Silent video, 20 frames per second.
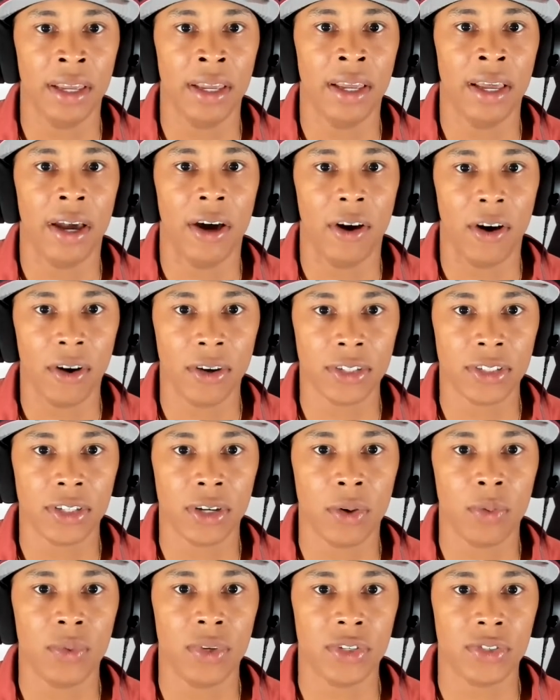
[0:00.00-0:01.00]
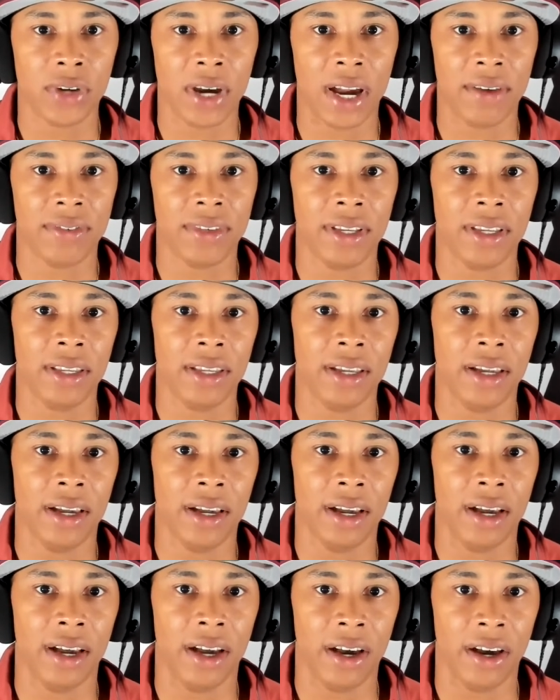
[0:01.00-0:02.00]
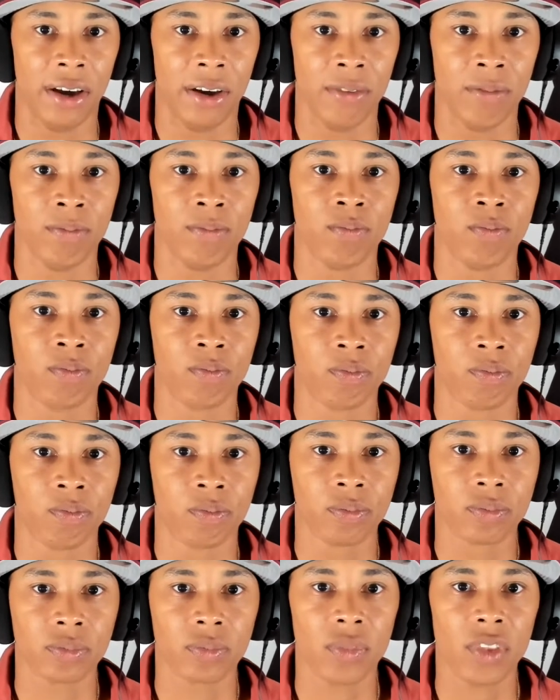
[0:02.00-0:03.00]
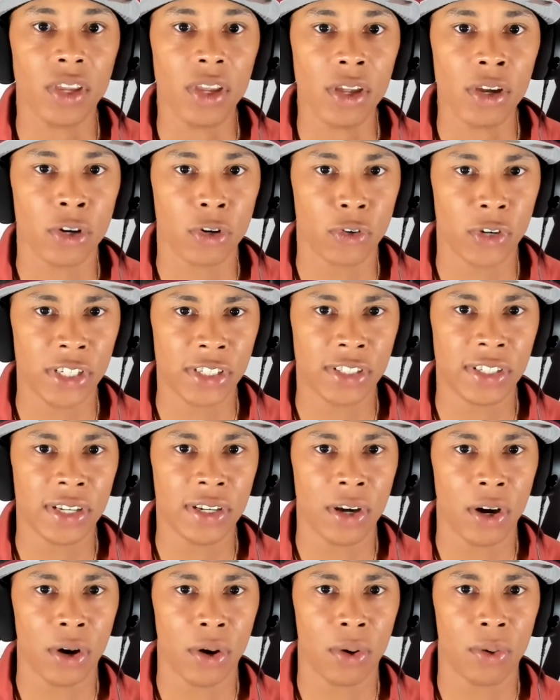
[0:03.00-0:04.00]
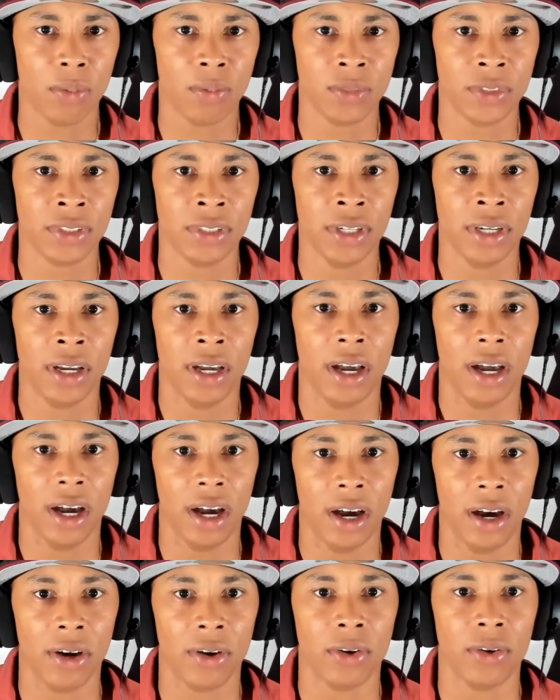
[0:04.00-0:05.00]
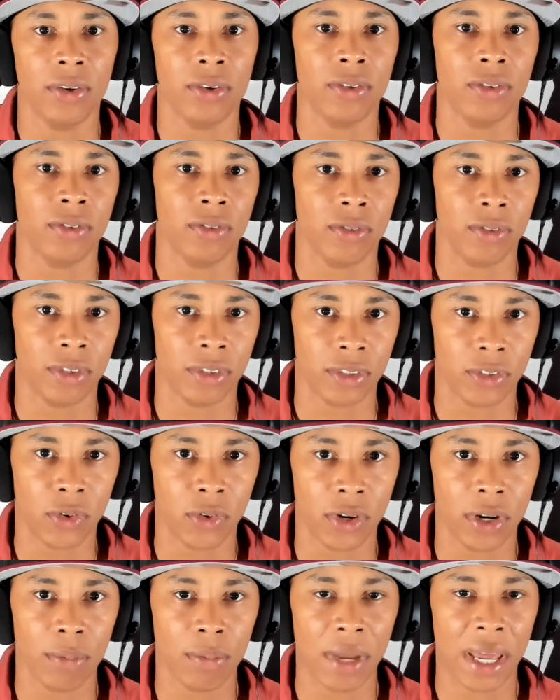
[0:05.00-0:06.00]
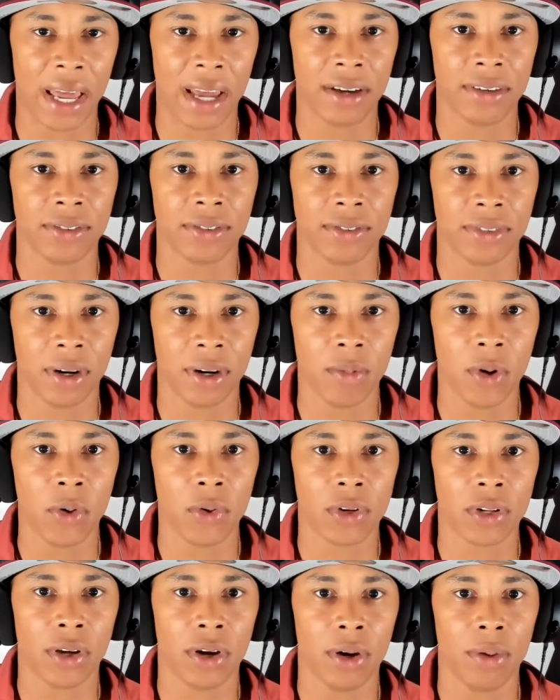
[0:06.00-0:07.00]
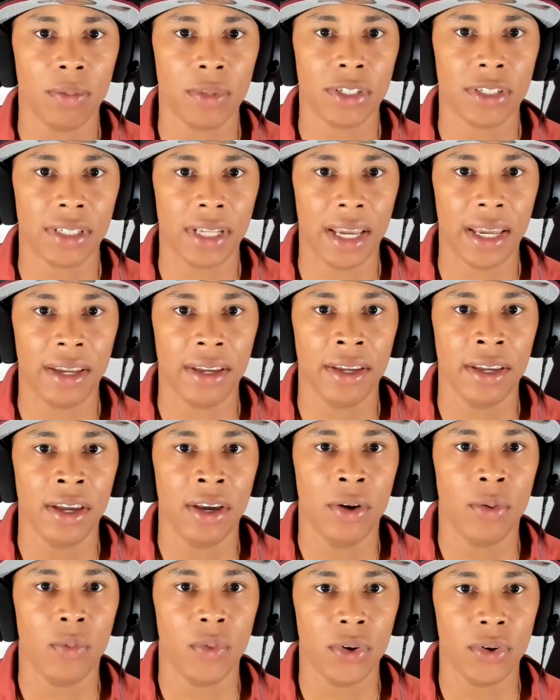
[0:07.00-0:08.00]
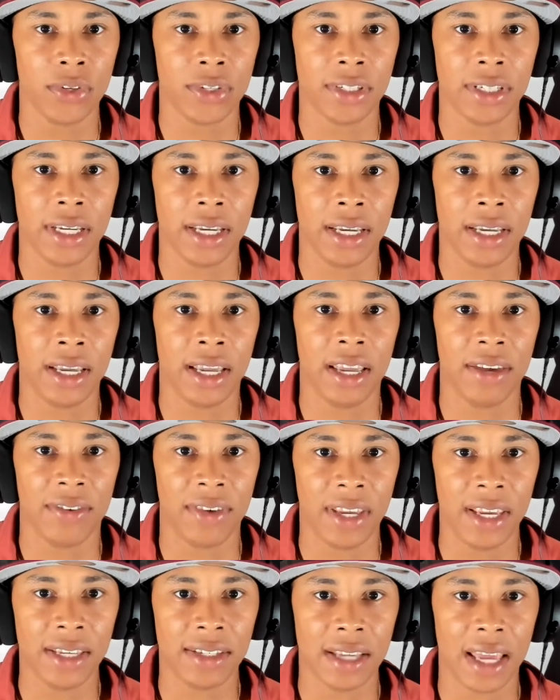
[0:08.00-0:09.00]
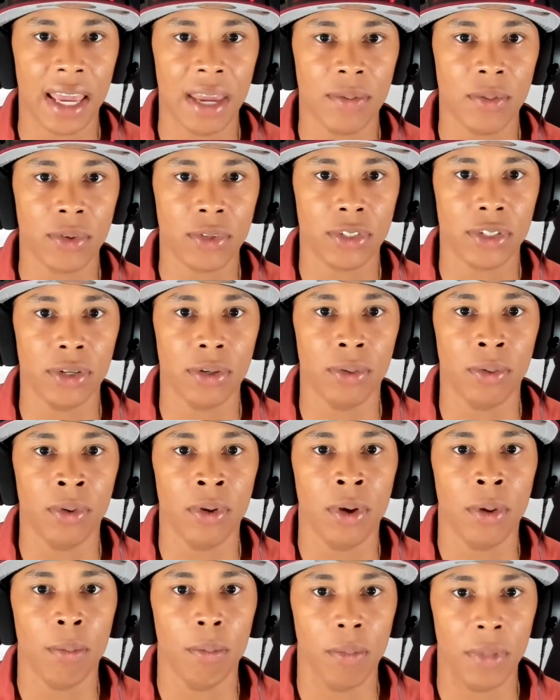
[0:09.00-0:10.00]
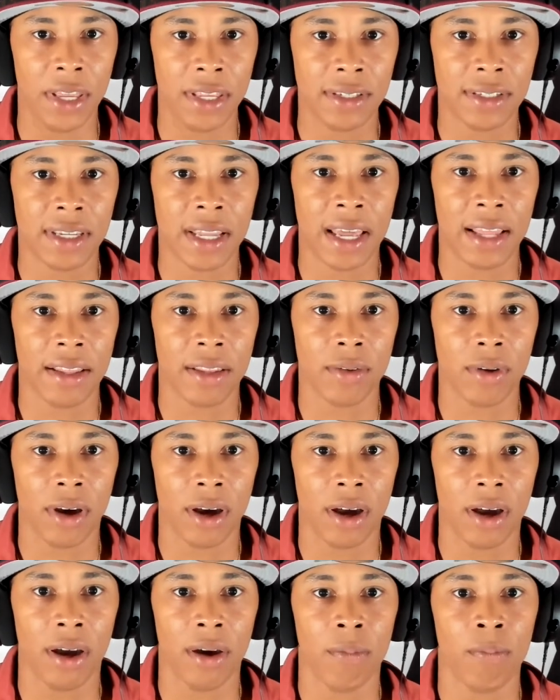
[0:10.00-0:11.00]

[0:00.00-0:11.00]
Also, we drafted um, Christian Holmes, uh, cornerback from Oklahoma State. We'll see if he's able to mend that uh,